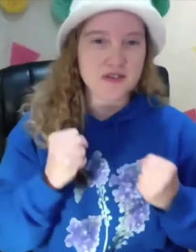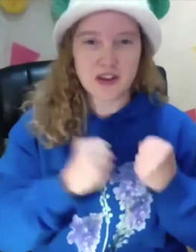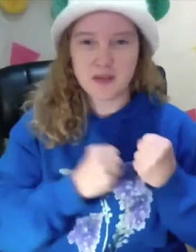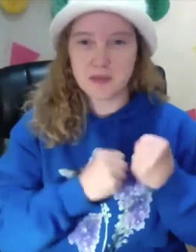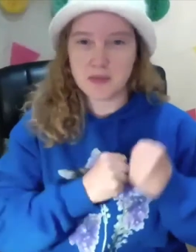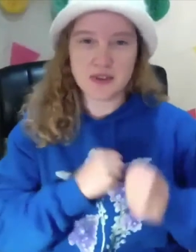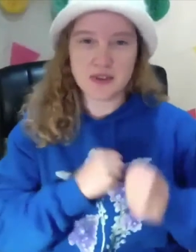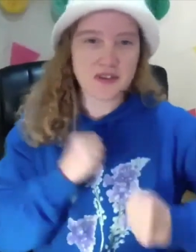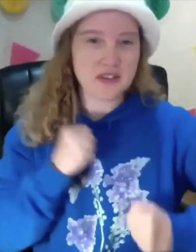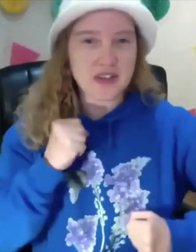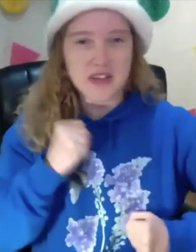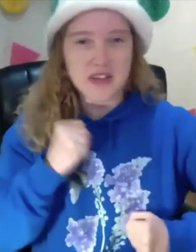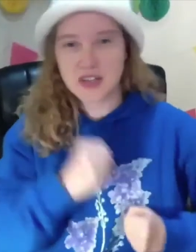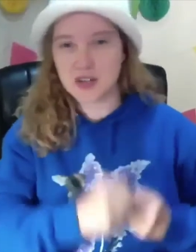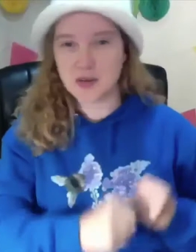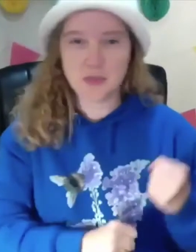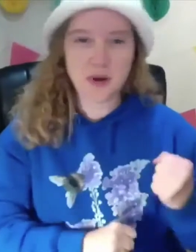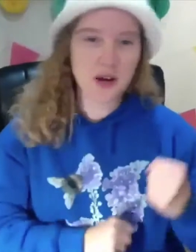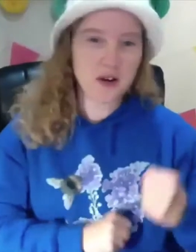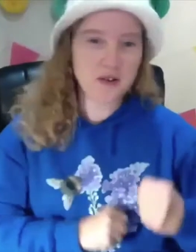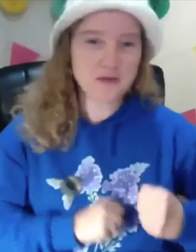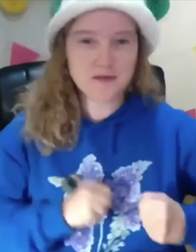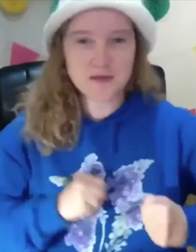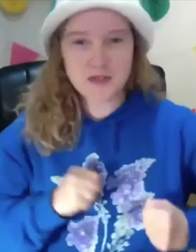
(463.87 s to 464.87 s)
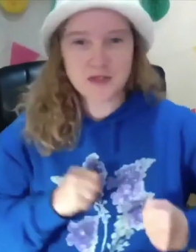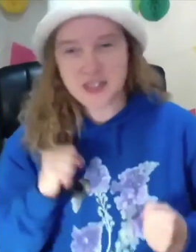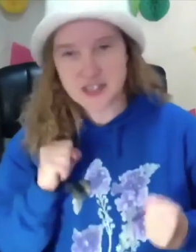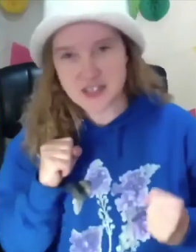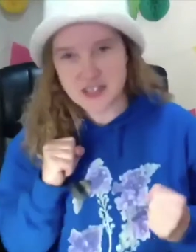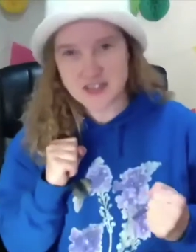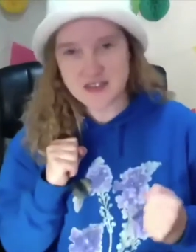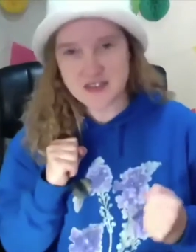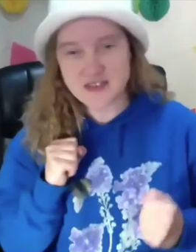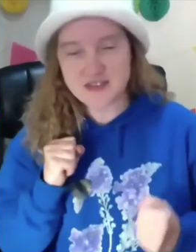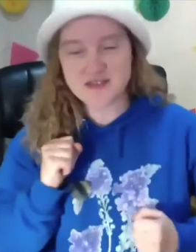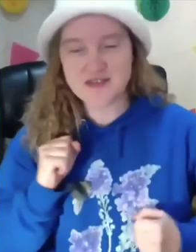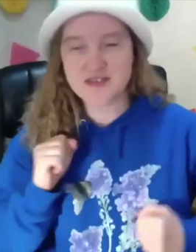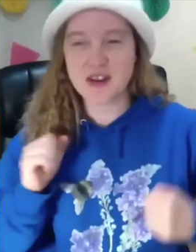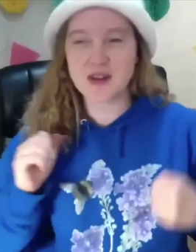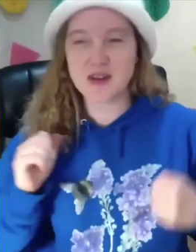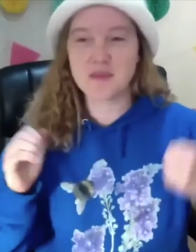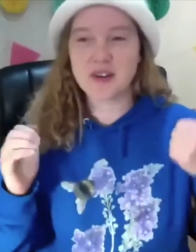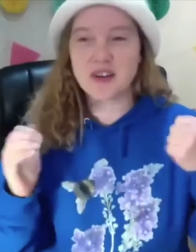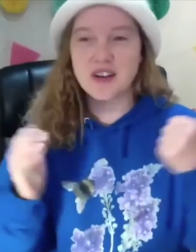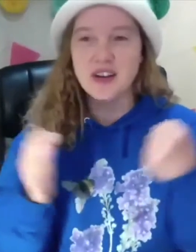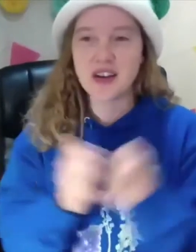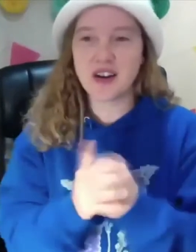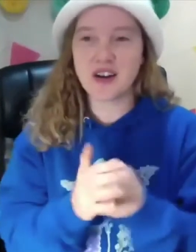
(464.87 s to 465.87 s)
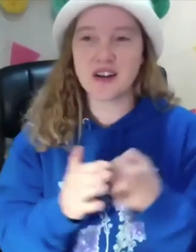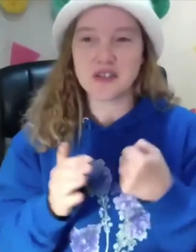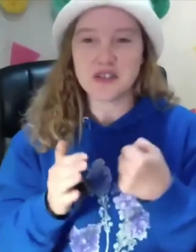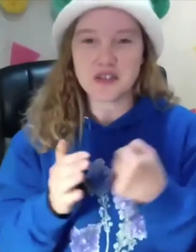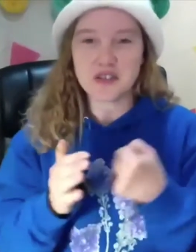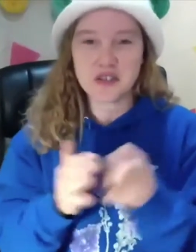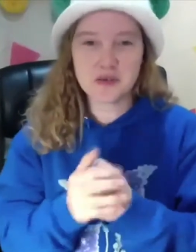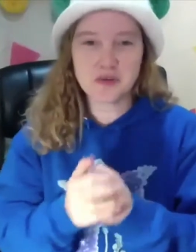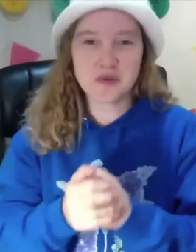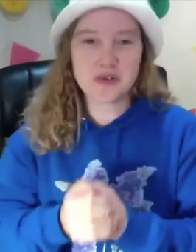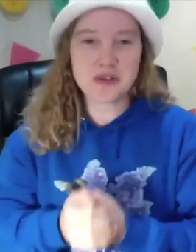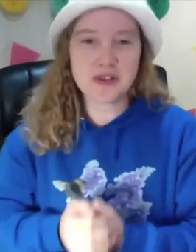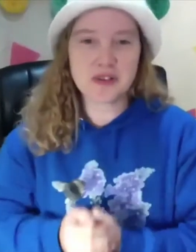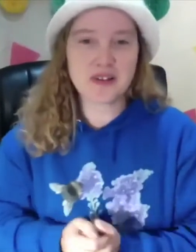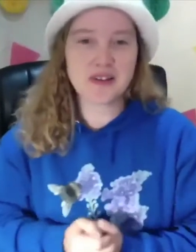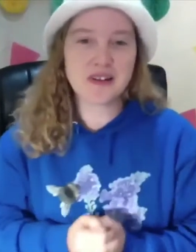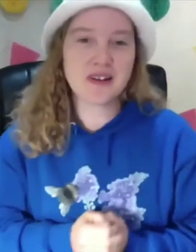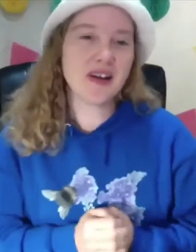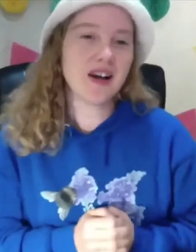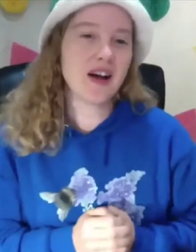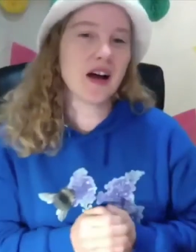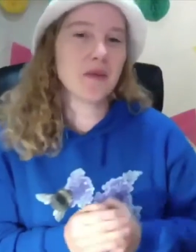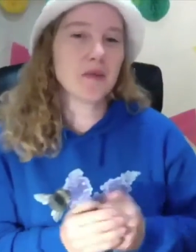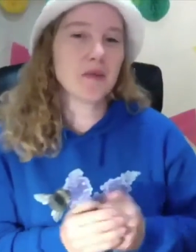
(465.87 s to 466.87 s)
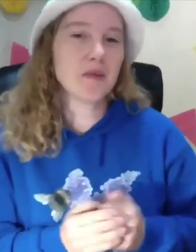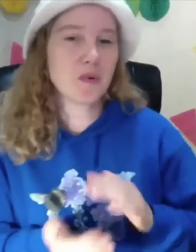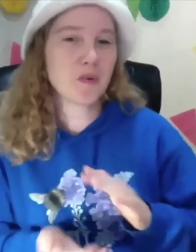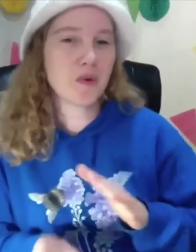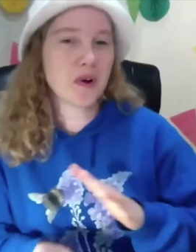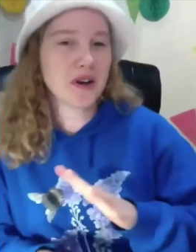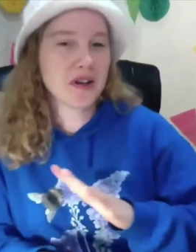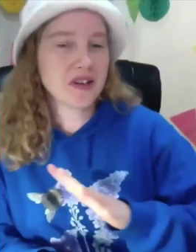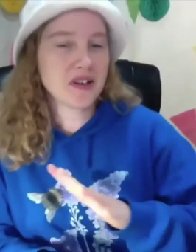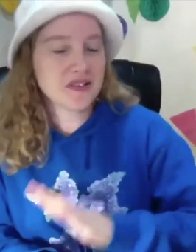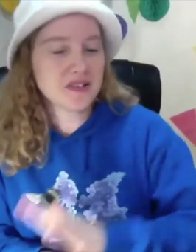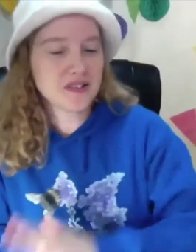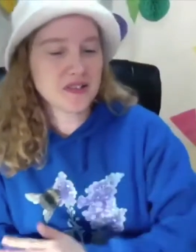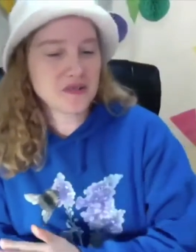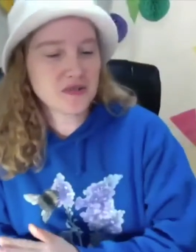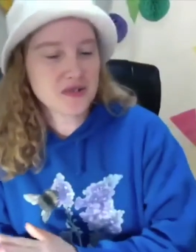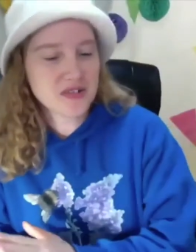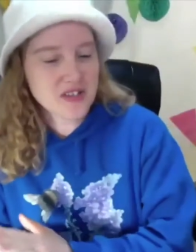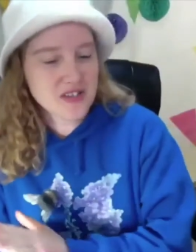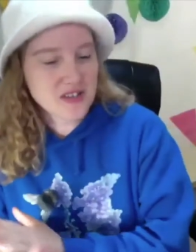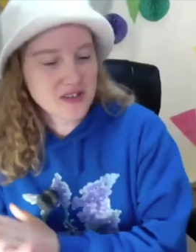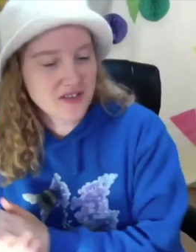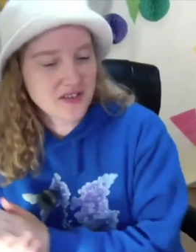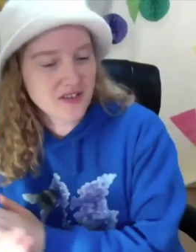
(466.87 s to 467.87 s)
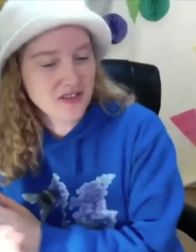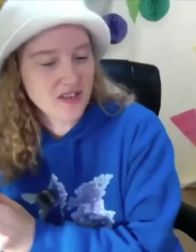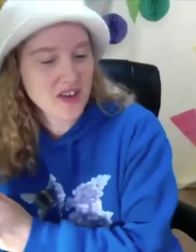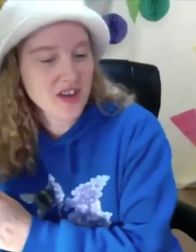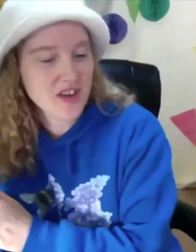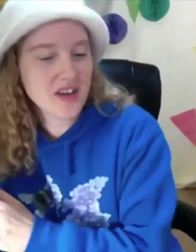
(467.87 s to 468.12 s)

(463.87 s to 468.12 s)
I've been thinking about it for years. I'm gonna get on tour. I've been wanting to do this.